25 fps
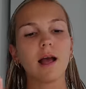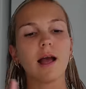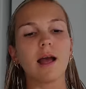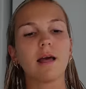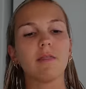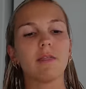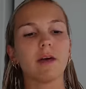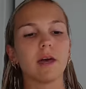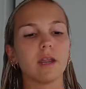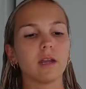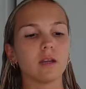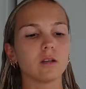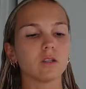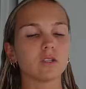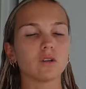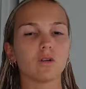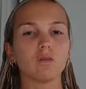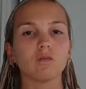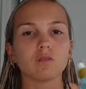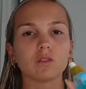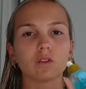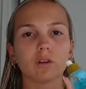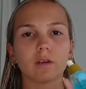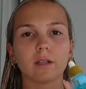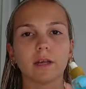And then to
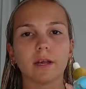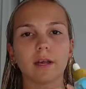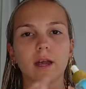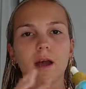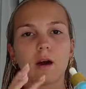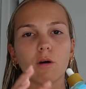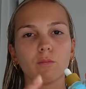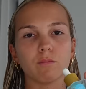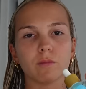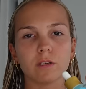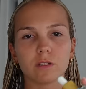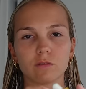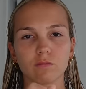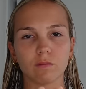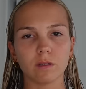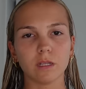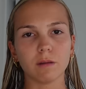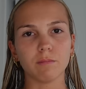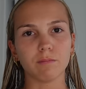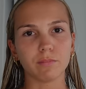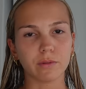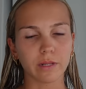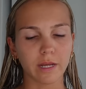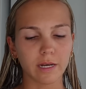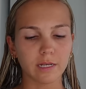also like help this
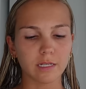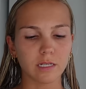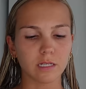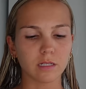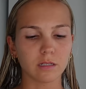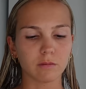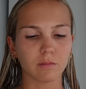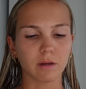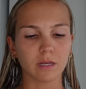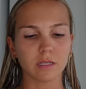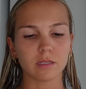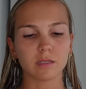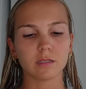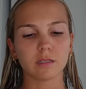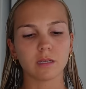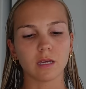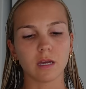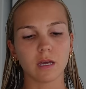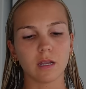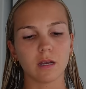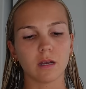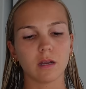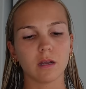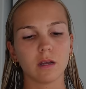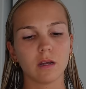really blend into my
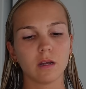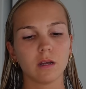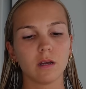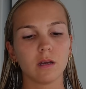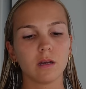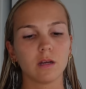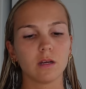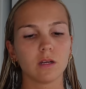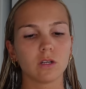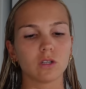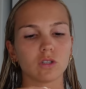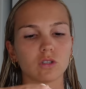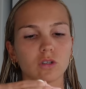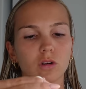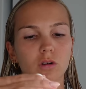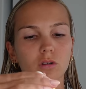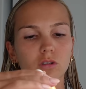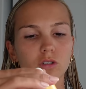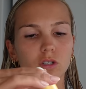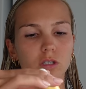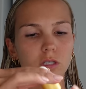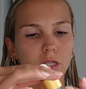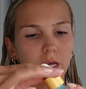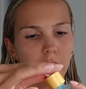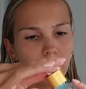skin. So I'll
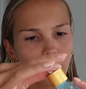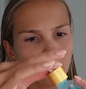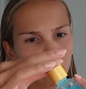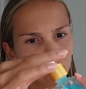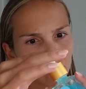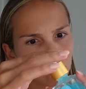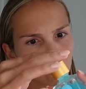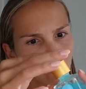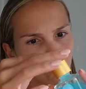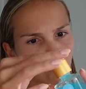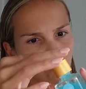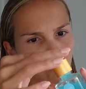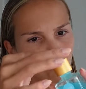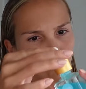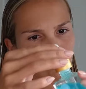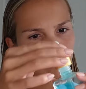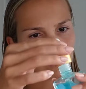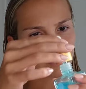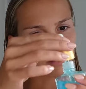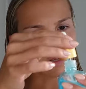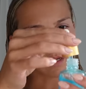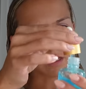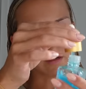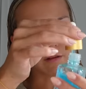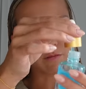just like
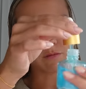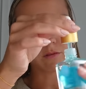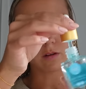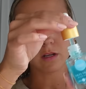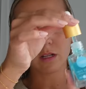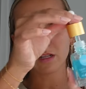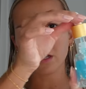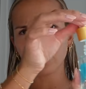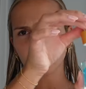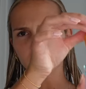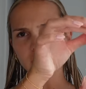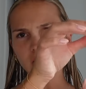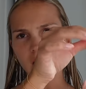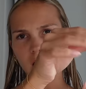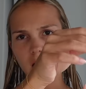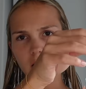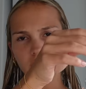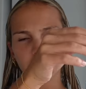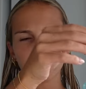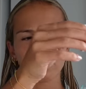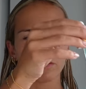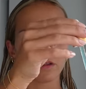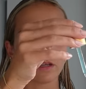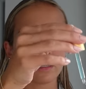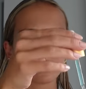and I've nearly used
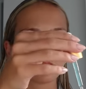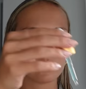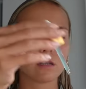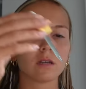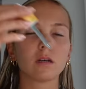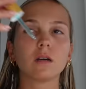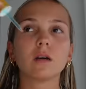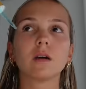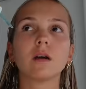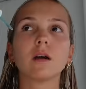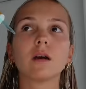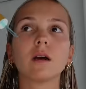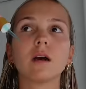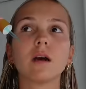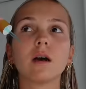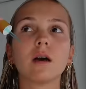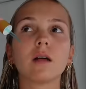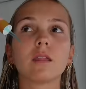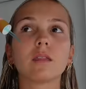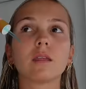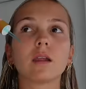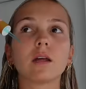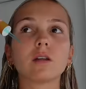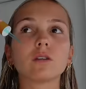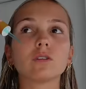half of this.
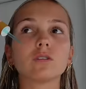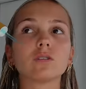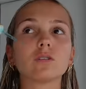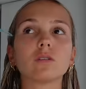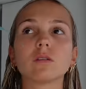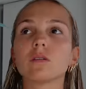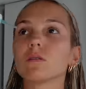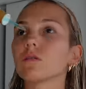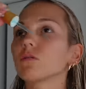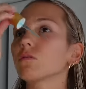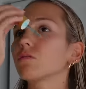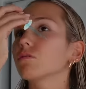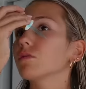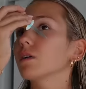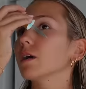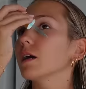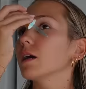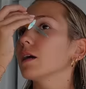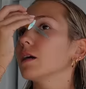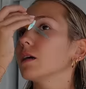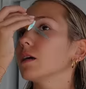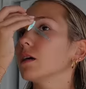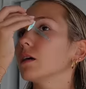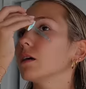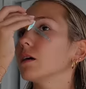Then I just do
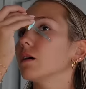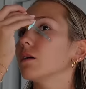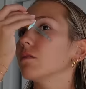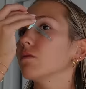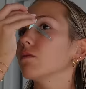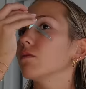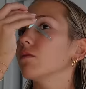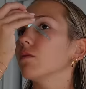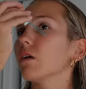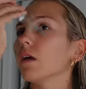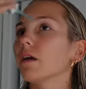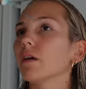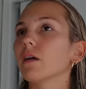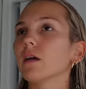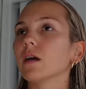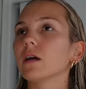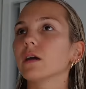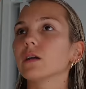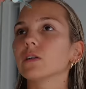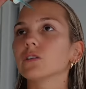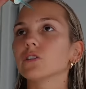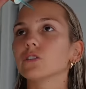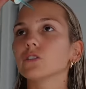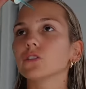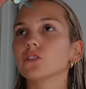three
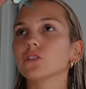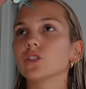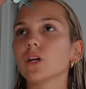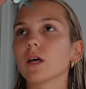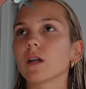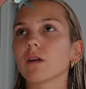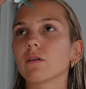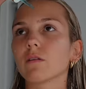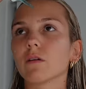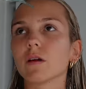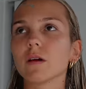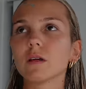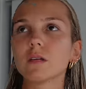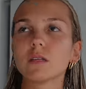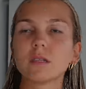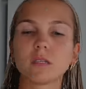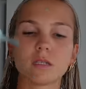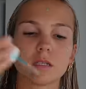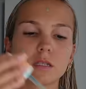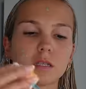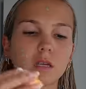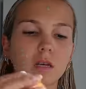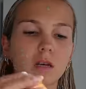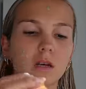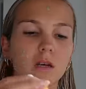very
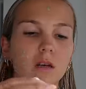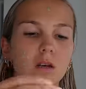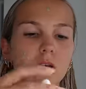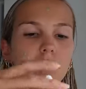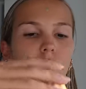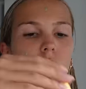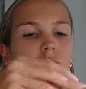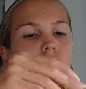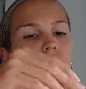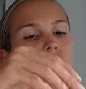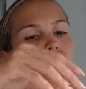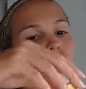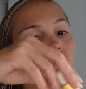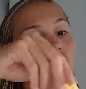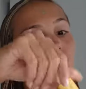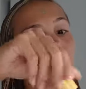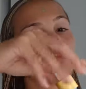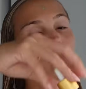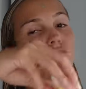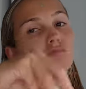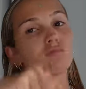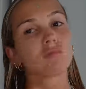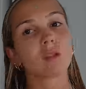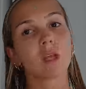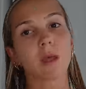generous
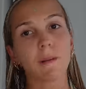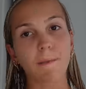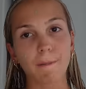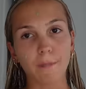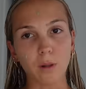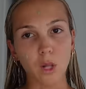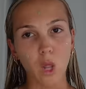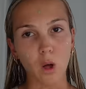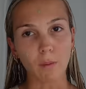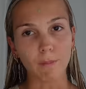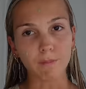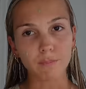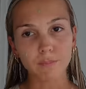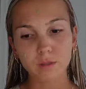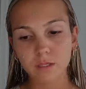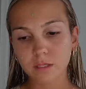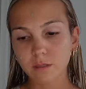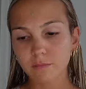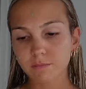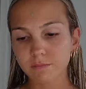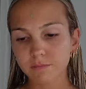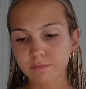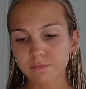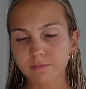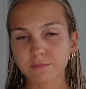
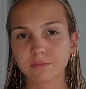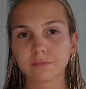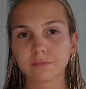blobs.